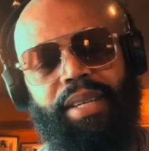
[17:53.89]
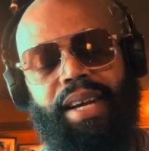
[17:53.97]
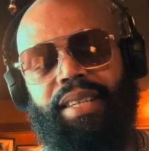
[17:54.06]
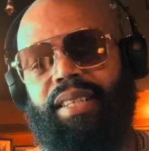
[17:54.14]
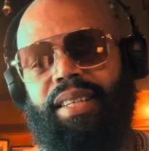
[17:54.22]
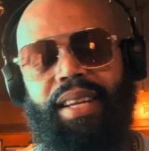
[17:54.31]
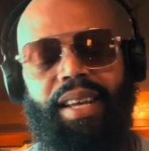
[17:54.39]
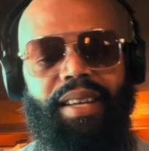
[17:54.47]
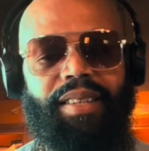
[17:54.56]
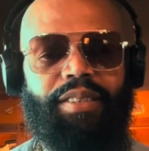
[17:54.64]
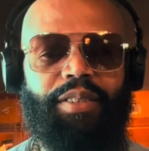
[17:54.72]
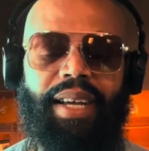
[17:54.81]
you guys live
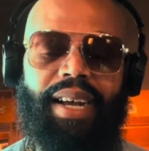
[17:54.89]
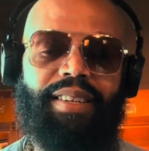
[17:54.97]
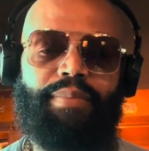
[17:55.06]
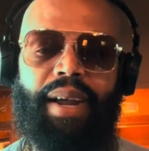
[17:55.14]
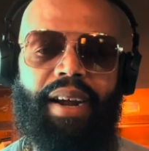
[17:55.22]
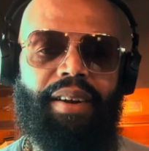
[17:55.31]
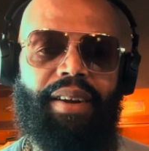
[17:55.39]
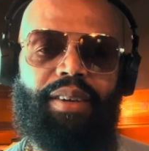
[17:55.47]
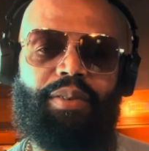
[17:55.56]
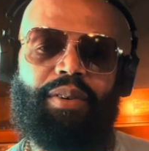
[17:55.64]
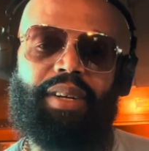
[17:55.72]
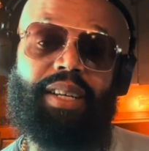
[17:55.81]
together, you guys married
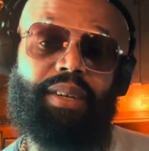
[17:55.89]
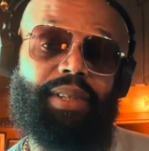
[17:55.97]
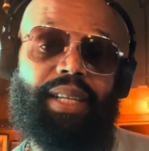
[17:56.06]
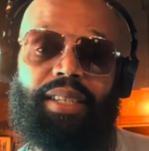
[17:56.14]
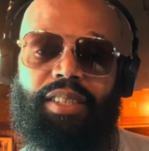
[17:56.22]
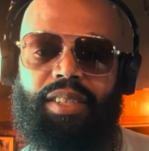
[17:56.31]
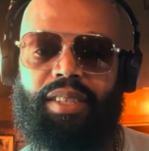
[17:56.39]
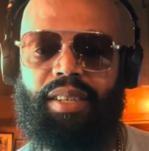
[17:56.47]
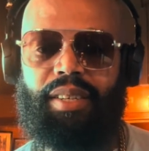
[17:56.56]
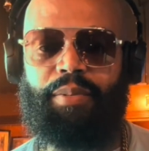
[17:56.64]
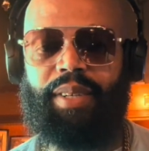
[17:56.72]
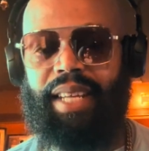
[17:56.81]
or in a
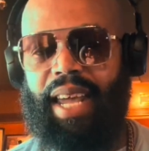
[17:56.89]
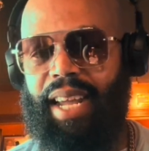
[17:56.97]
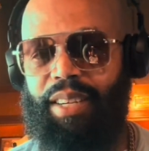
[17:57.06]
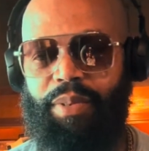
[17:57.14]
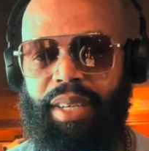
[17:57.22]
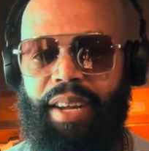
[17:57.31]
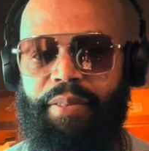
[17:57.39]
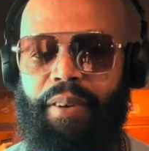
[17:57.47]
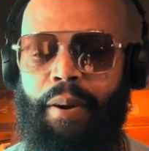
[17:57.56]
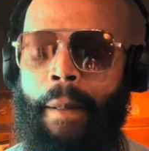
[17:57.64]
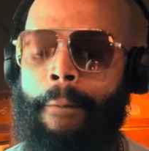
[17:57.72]
relationship, engaged, whatever,